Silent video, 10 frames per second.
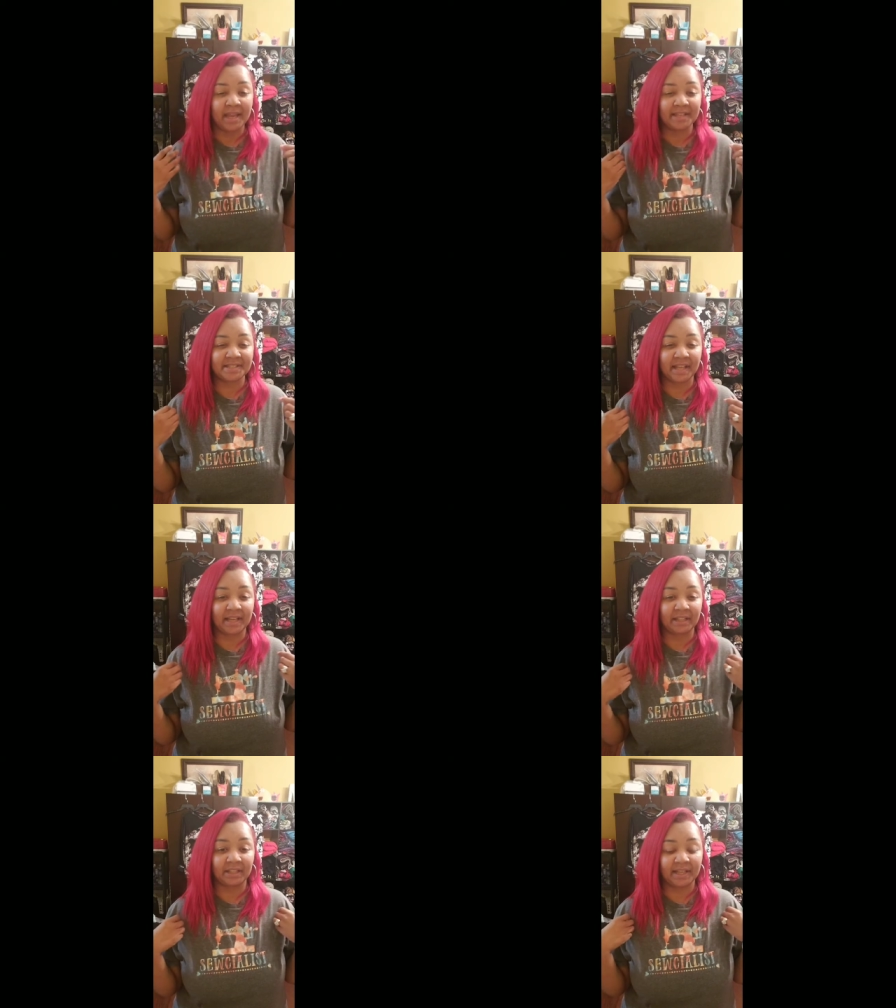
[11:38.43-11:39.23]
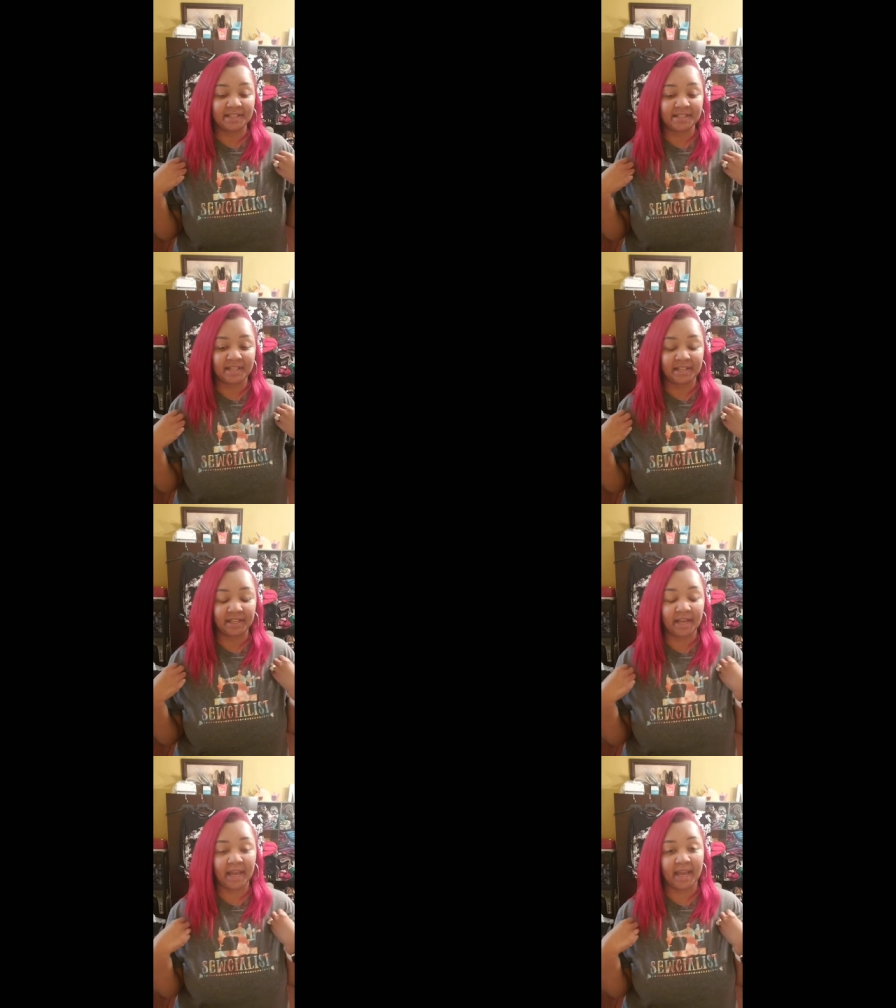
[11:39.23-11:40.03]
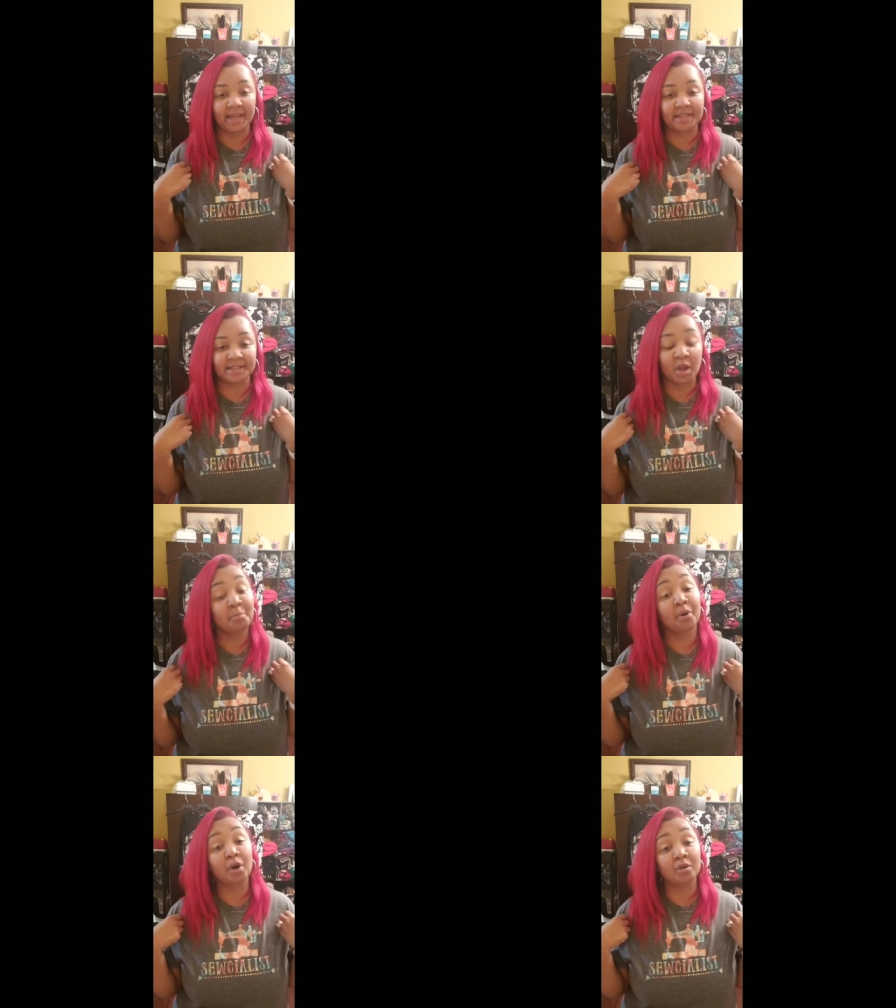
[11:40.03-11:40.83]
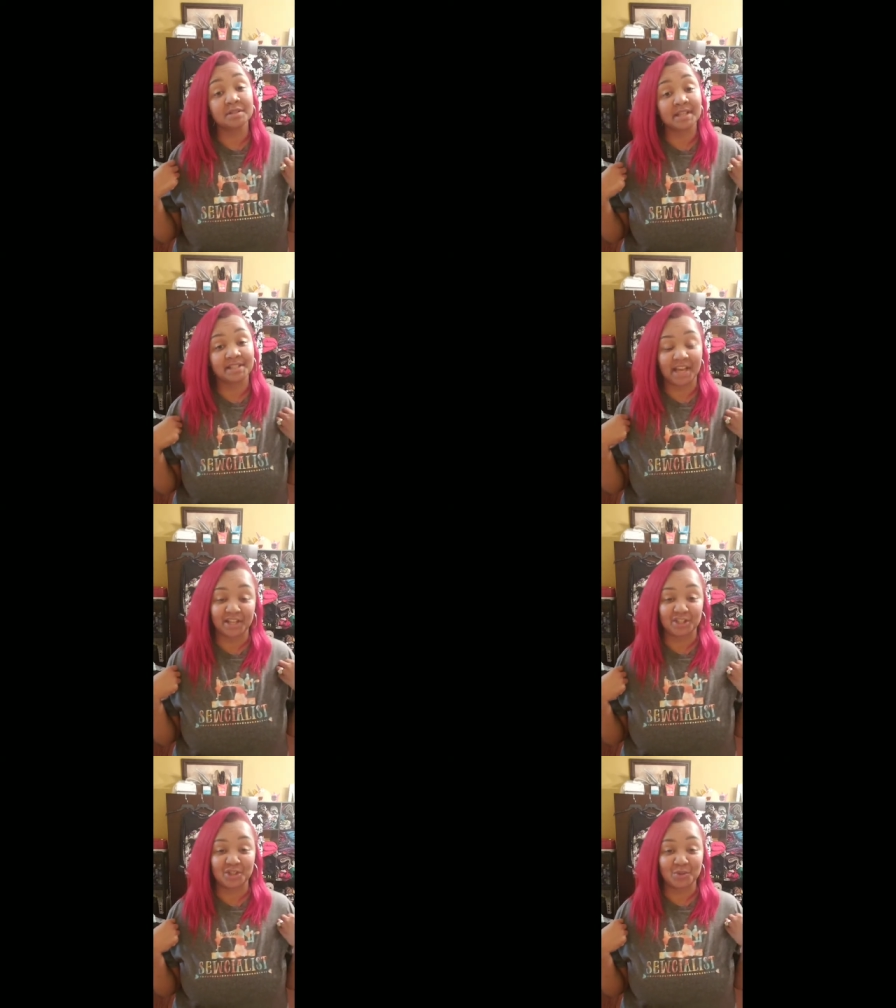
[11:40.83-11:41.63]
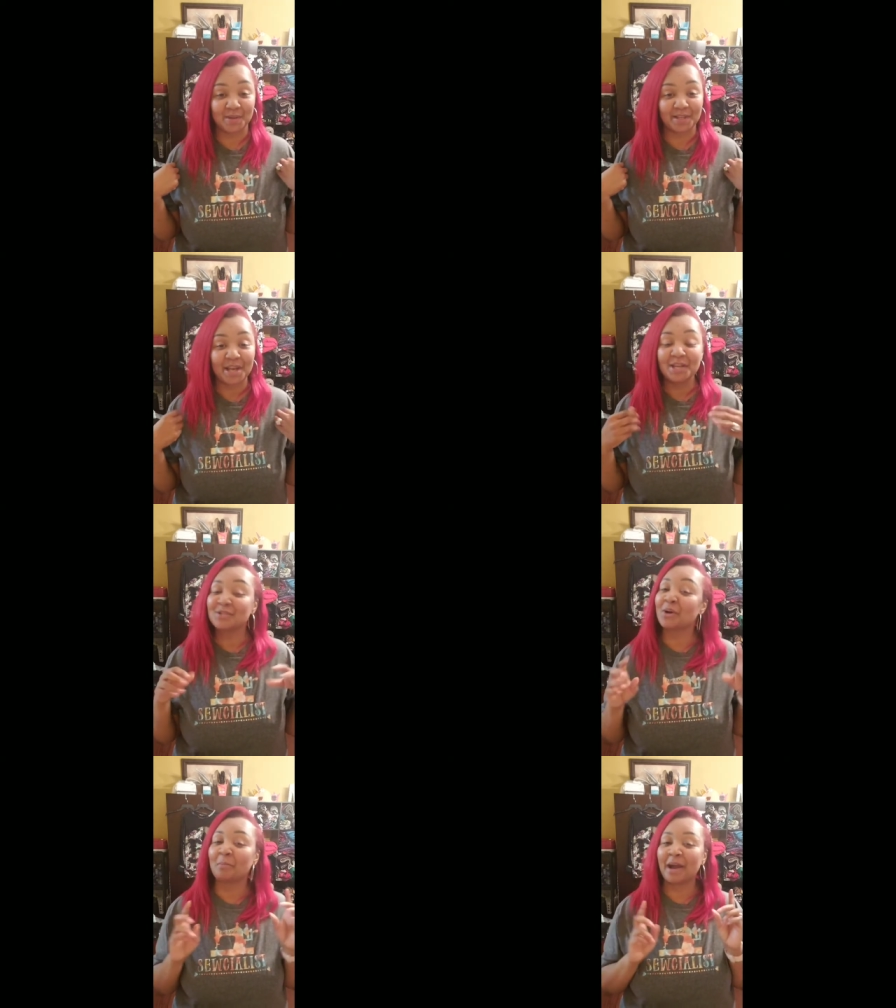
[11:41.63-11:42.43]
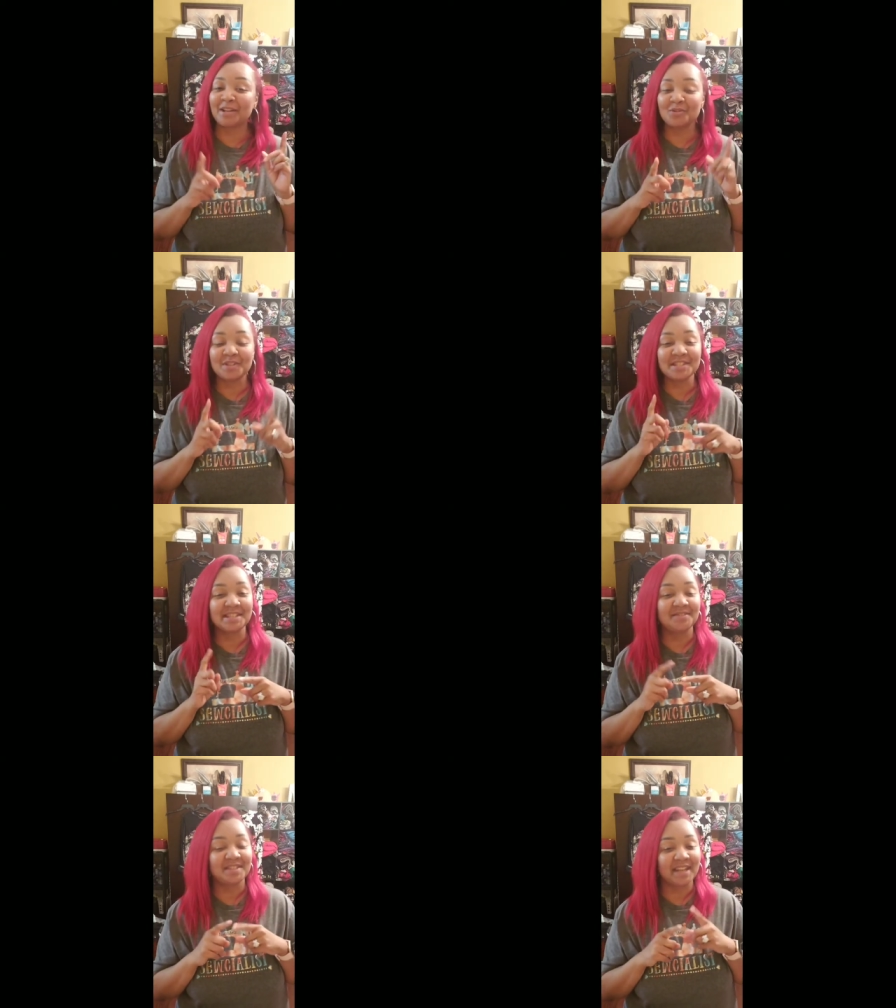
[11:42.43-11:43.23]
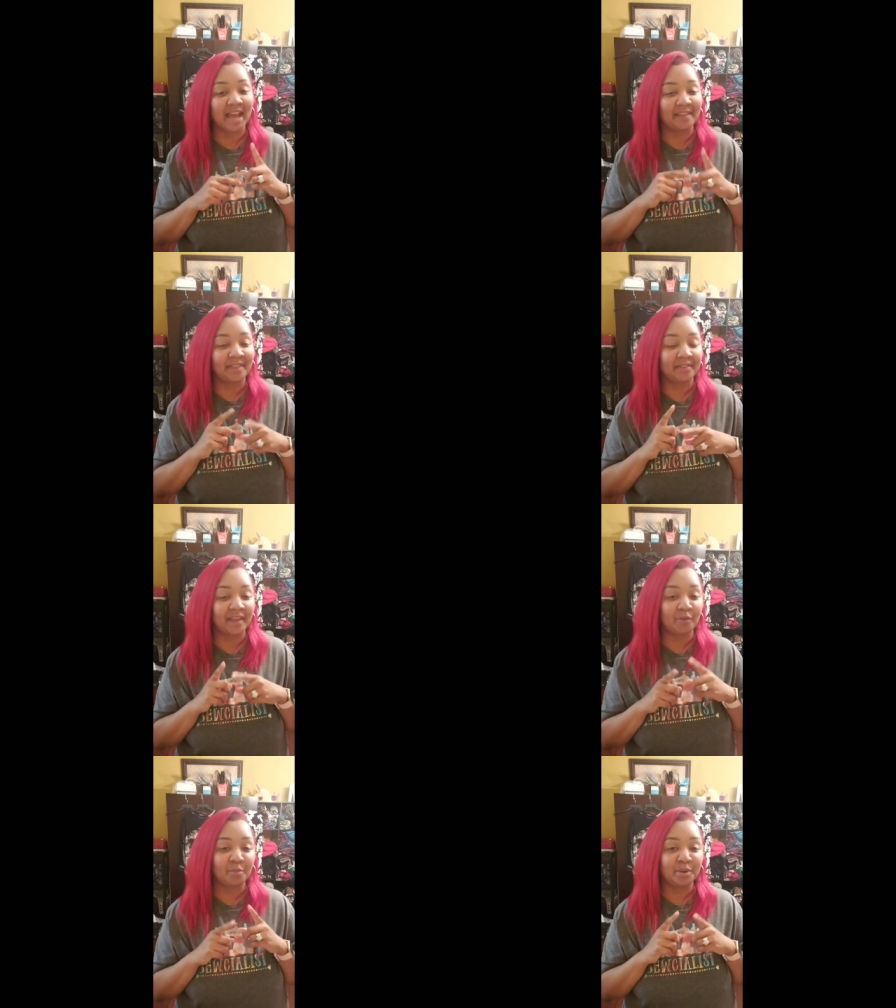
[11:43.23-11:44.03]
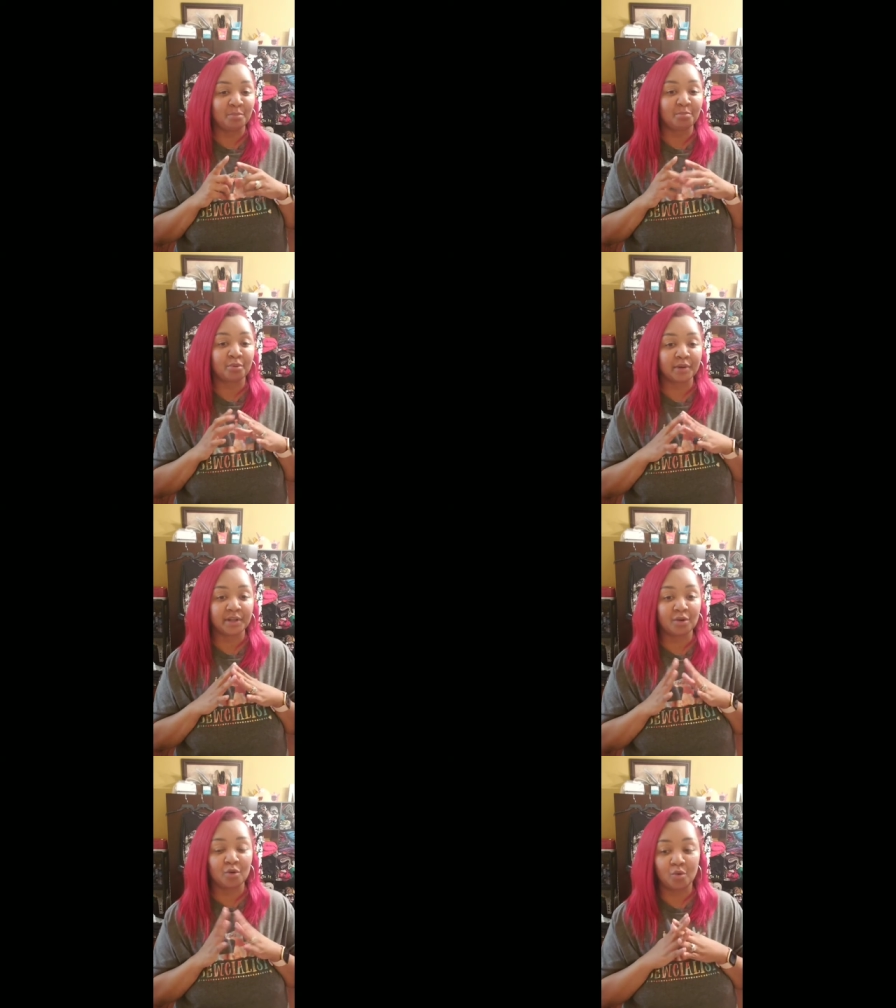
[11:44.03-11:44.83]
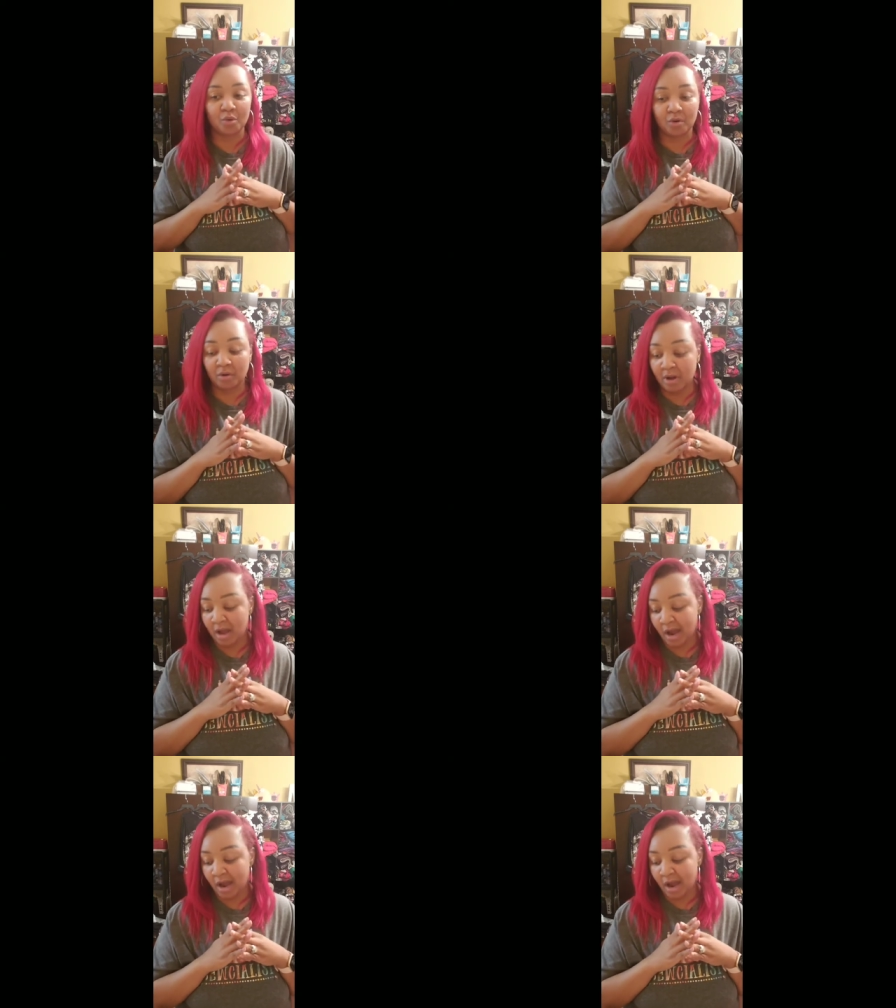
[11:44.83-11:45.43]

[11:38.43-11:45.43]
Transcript: It's like a lace and it has pearls attached to it. So I might do the sleeves in that. I thought that would be pretty cool.